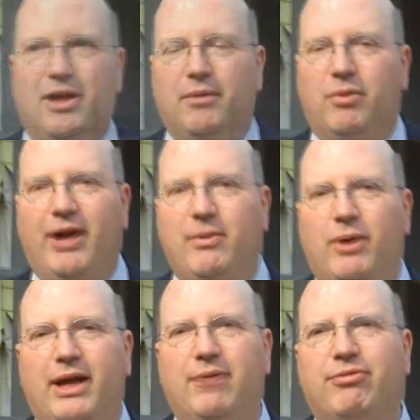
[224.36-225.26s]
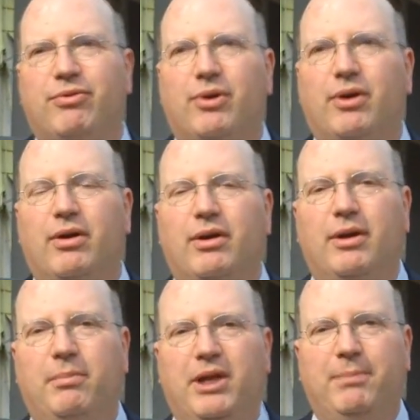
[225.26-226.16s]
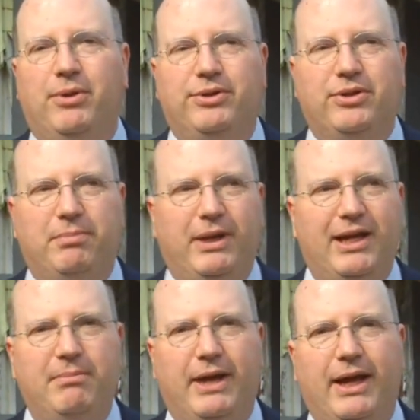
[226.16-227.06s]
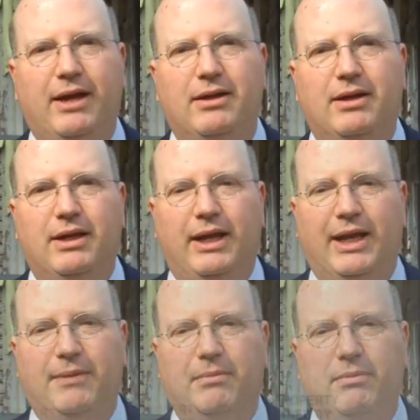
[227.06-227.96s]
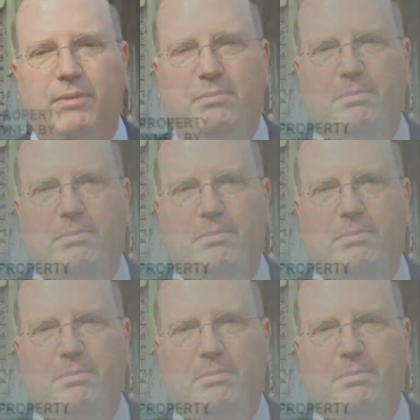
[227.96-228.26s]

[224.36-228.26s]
is a great way for people to pay back and